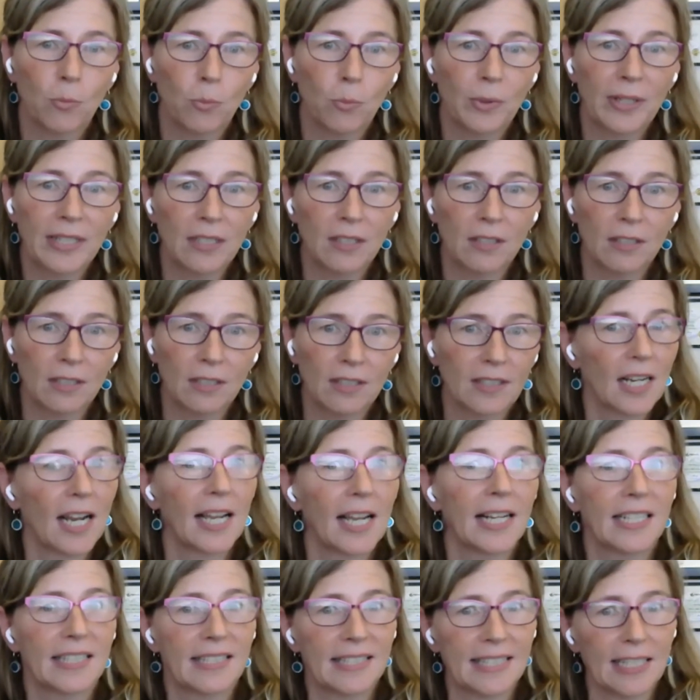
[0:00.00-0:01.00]
will
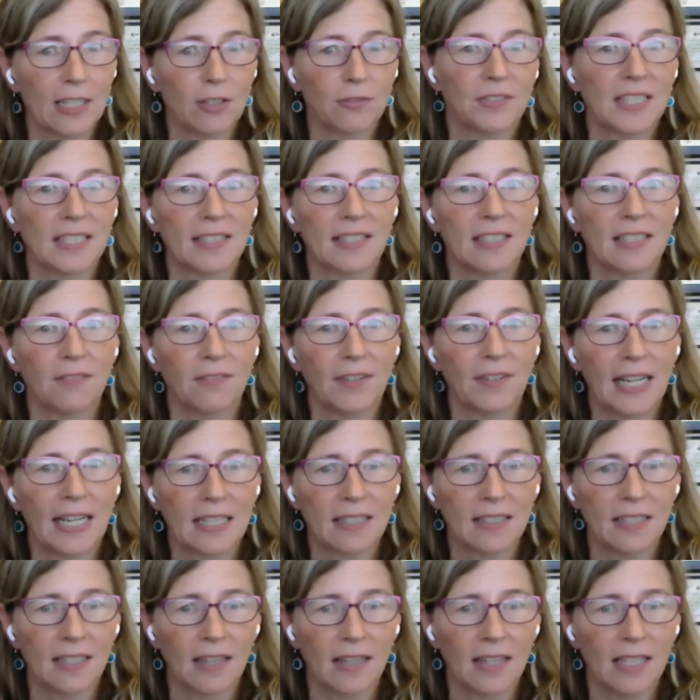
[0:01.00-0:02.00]
kind of
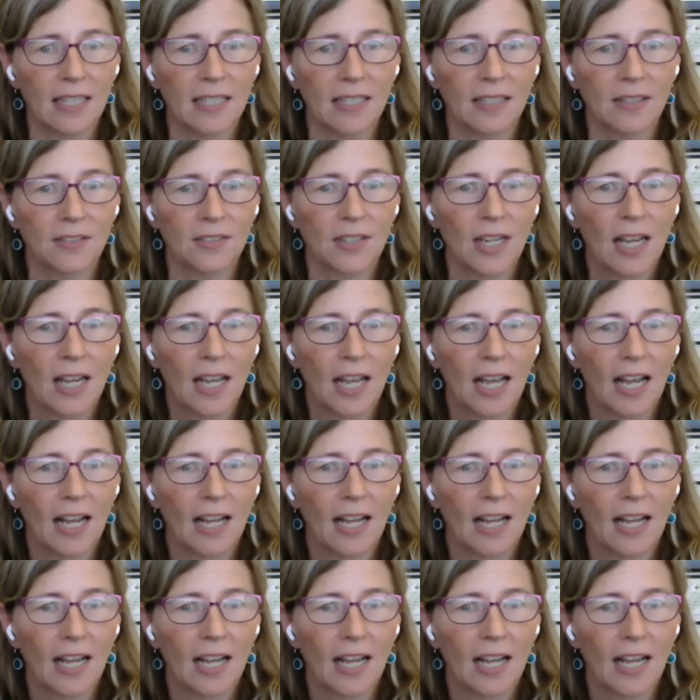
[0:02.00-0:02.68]
self-disinfect and things.